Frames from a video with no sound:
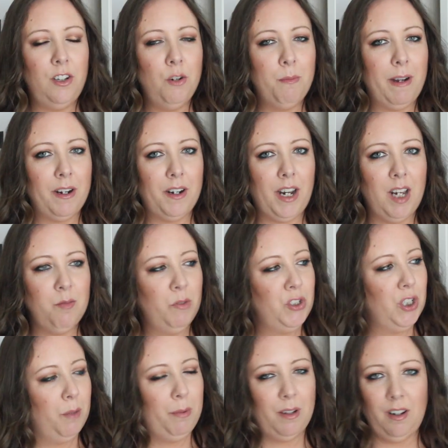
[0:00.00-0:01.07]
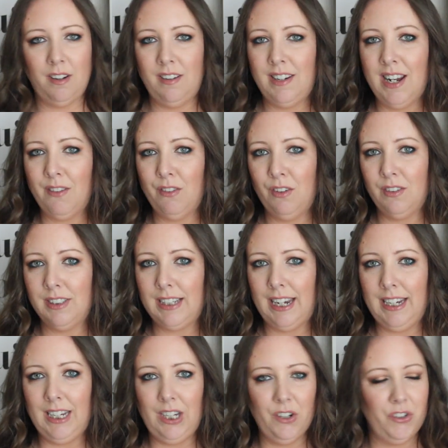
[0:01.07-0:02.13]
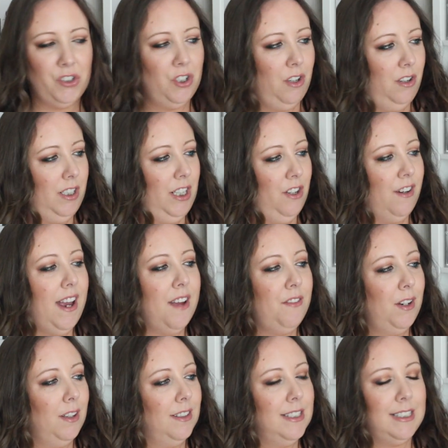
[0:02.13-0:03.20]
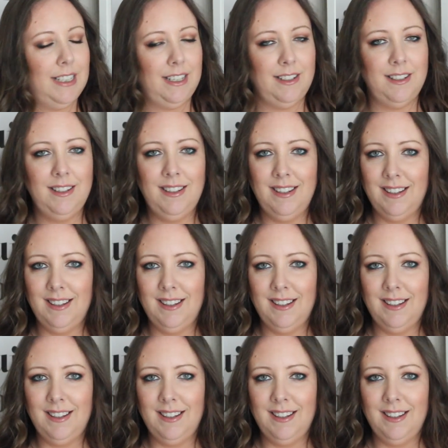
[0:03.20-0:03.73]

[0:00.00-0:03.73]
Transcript: No matter how much I put on, it never looks cakey or chalky or heavy on the skin.